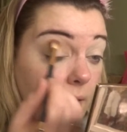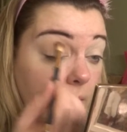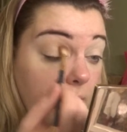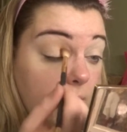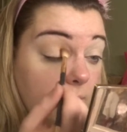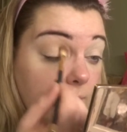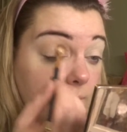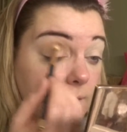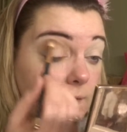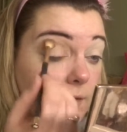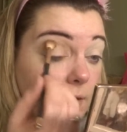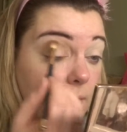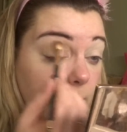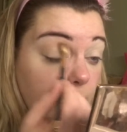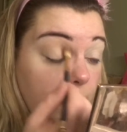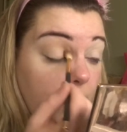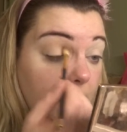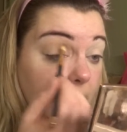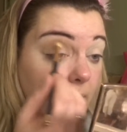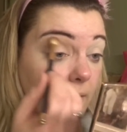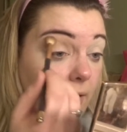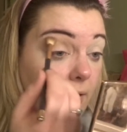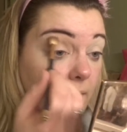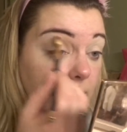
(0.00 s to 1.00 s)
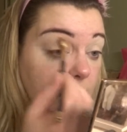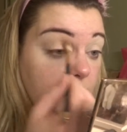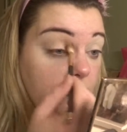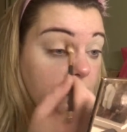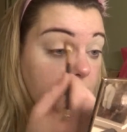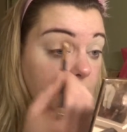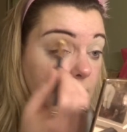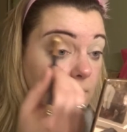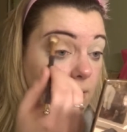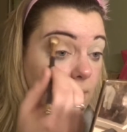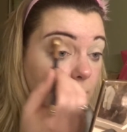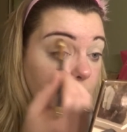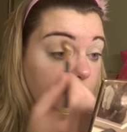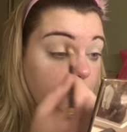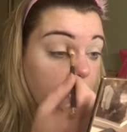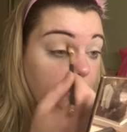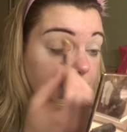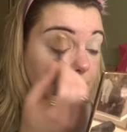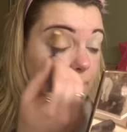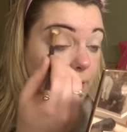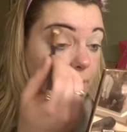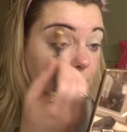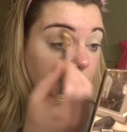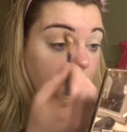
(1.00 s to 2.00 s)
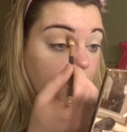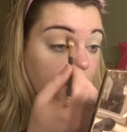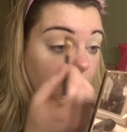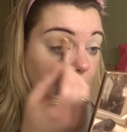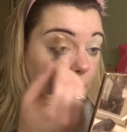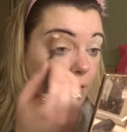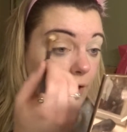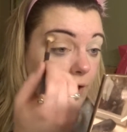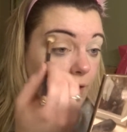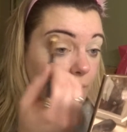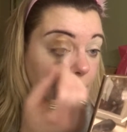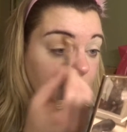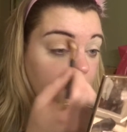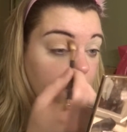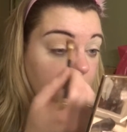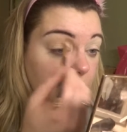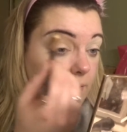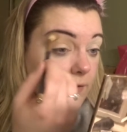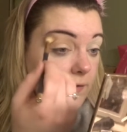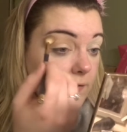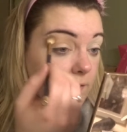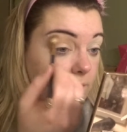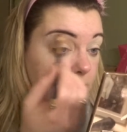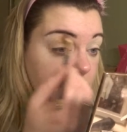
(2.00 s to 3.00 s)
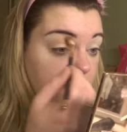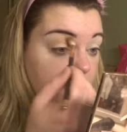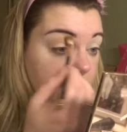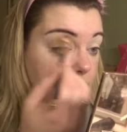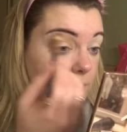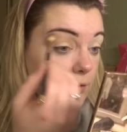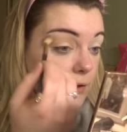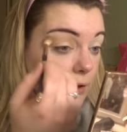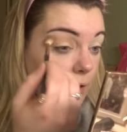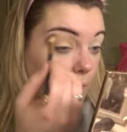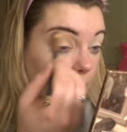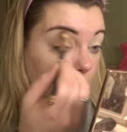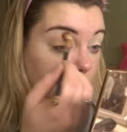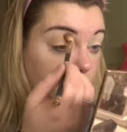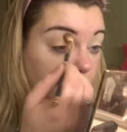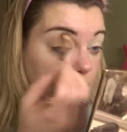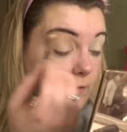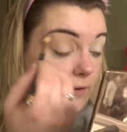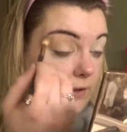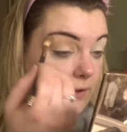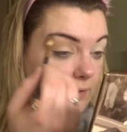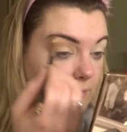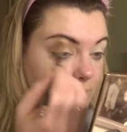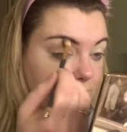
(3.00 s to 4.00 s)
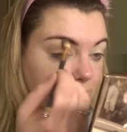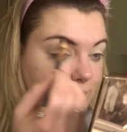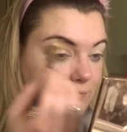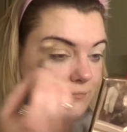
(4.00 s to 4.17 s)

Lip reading: it's going to blend nicely with the khaki colours, hopefully.